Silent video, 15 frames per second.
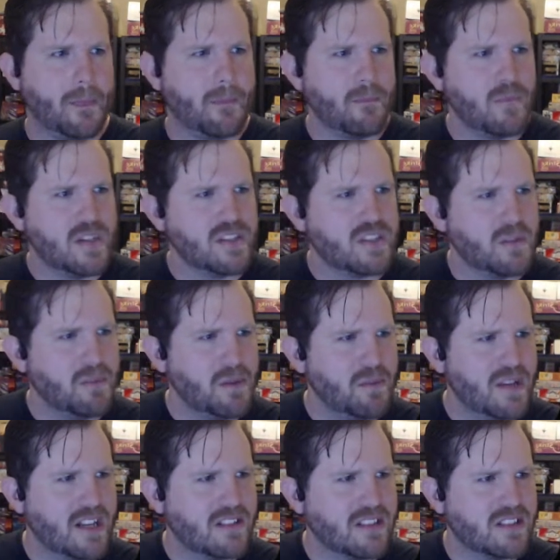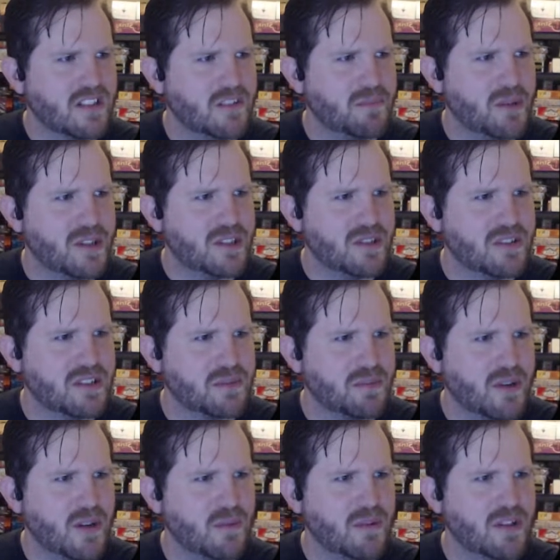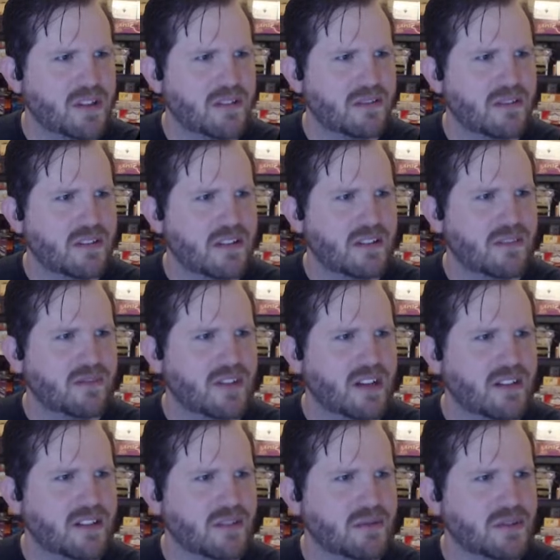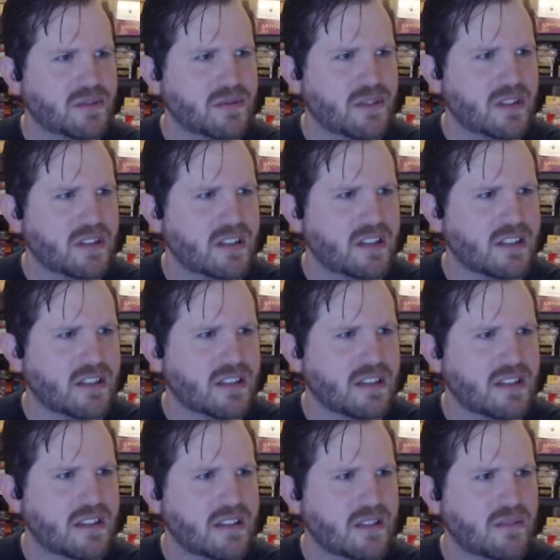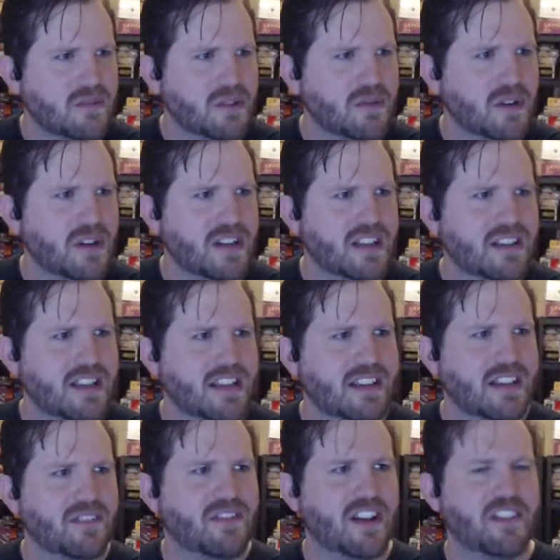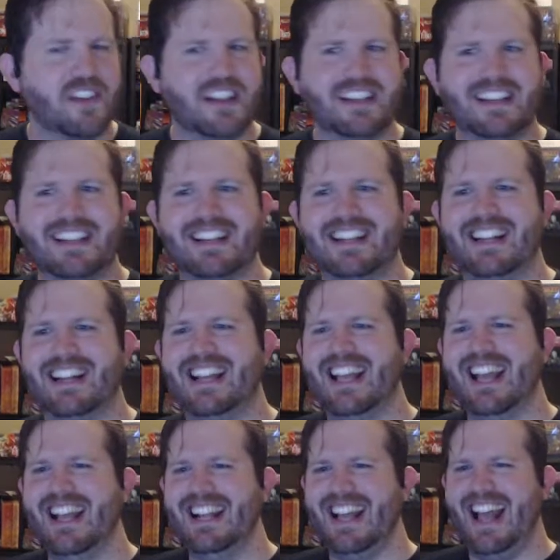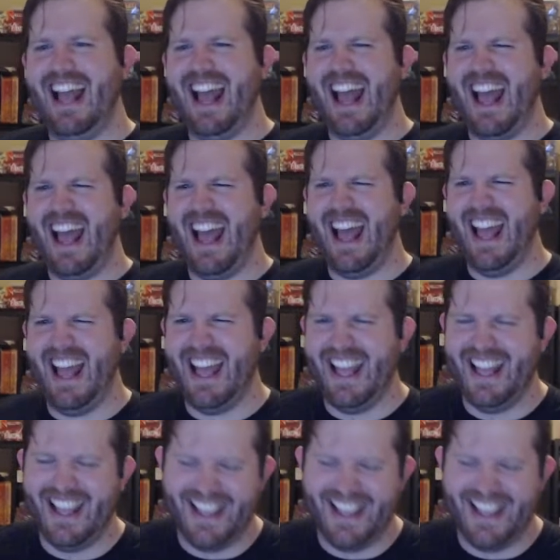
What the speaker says: Some people actually solved part 2 as part 1, found it was wrong, rewrote it, and then they found they needed it again.